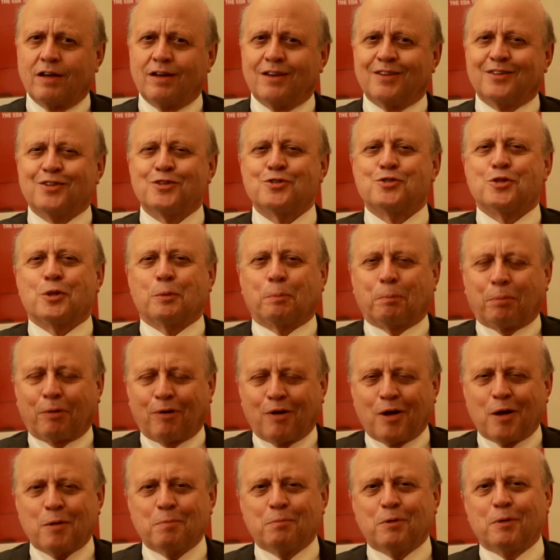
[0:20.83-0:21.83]
there's the
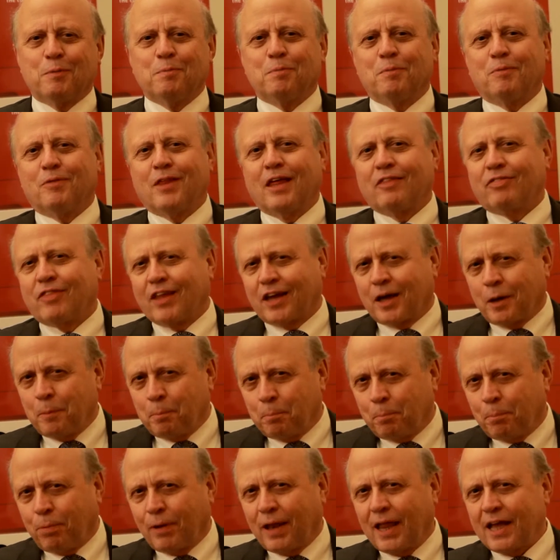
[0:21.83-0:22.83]
problem that the
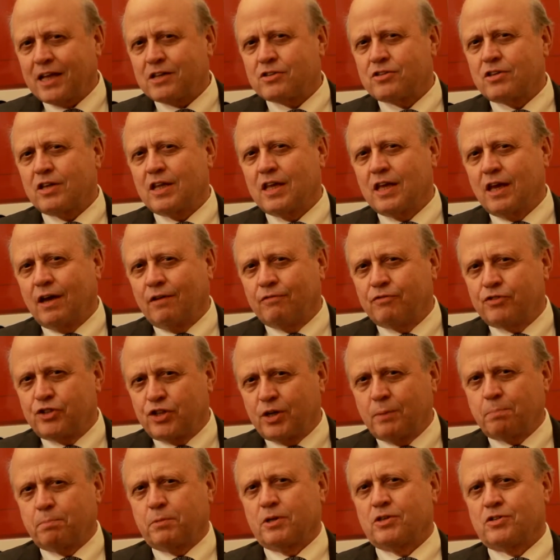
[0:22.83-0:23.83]
complexity of
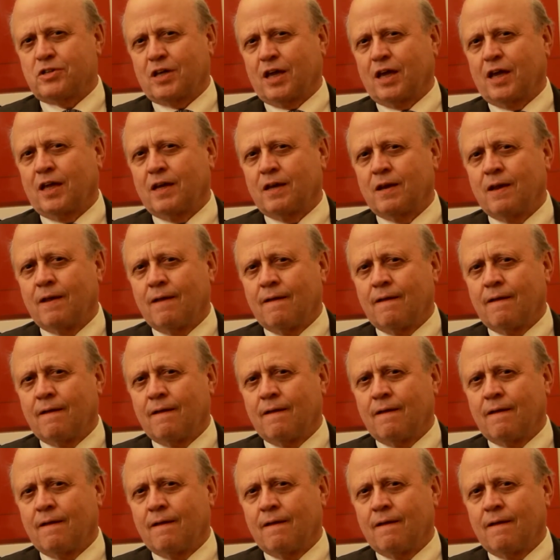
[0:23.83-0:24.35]
chip design,